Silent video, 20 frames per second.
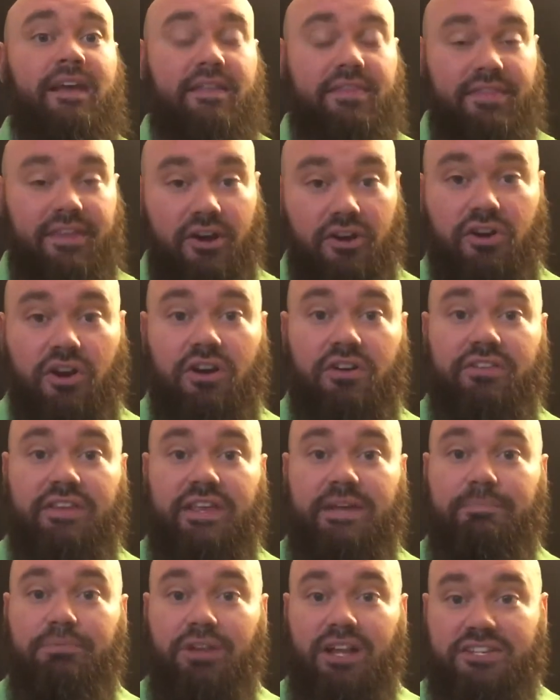they're
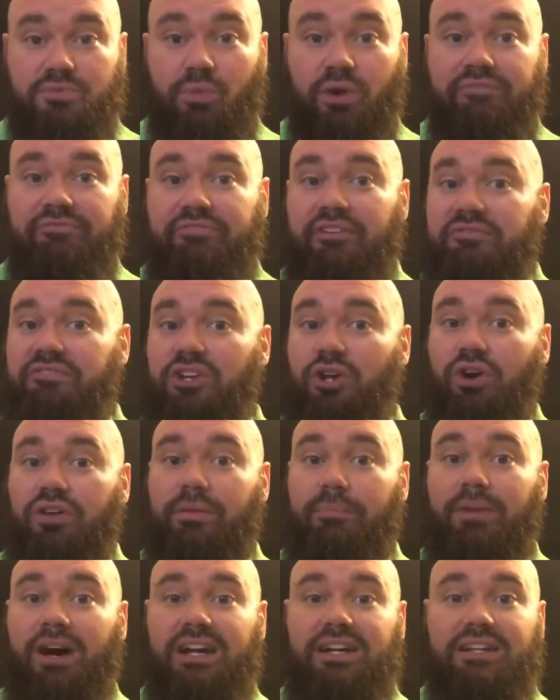currently plus 150 on
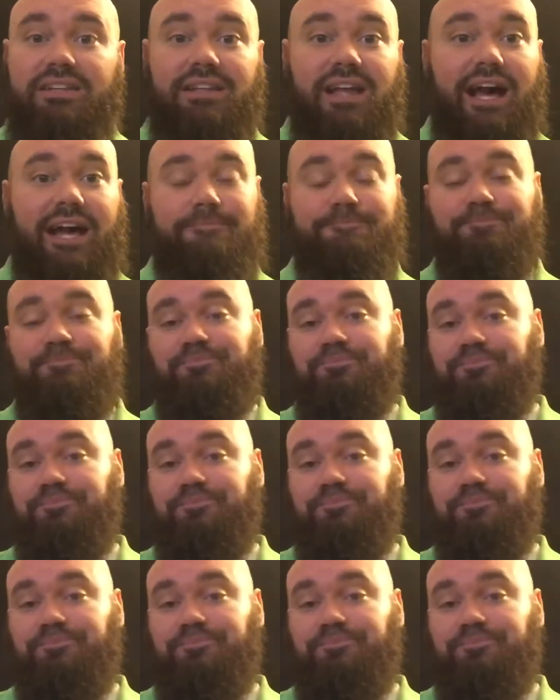the money line.